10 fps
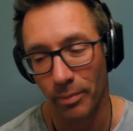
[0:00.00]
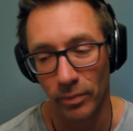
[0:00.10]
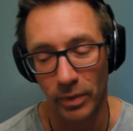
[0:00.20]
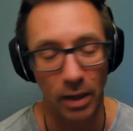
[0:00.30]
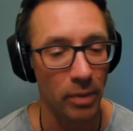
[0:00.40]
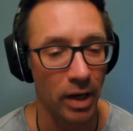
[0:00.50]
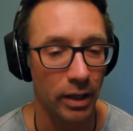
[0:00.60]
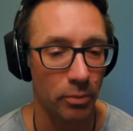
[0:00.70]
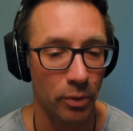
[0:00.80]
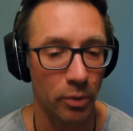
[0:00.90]
came back
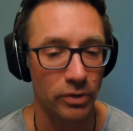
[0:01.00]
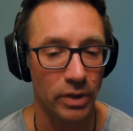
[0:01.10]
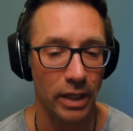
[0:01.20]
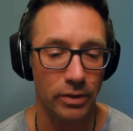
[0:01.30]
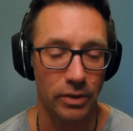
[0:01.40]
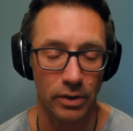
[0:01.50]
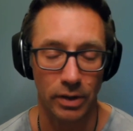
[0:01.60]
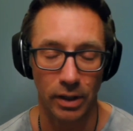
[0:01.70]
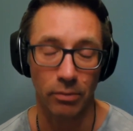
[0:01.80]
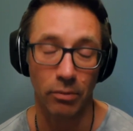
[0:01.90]
and proposed that to the
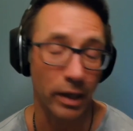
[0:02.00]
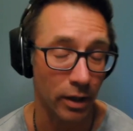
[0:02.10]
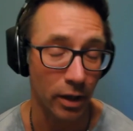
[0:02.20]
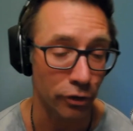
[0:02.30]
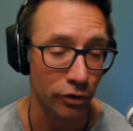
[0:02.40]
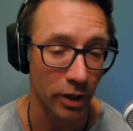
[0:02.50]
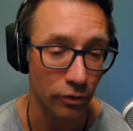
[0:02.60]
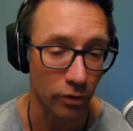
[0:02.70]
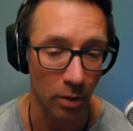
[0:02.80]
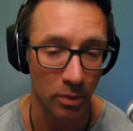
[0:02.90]
team. I didn't understand
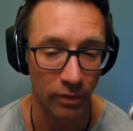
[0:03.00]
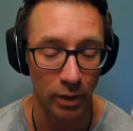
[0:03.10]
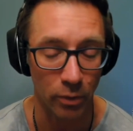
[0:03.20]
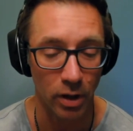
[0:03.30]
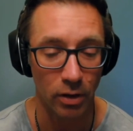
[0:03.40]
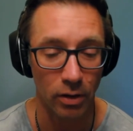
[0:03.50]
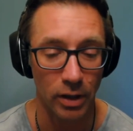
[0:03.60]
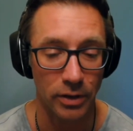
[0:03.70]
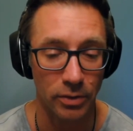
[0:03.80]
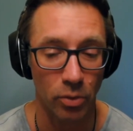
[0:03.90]
trauma very well
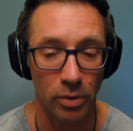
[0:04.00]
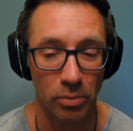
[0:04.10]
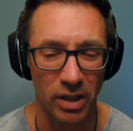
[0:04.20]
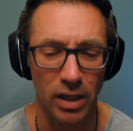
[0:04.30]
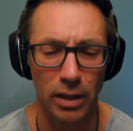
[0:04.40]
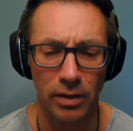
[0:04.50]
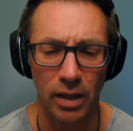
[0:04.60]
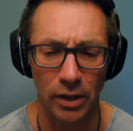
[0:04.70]
at this point, but he had kind of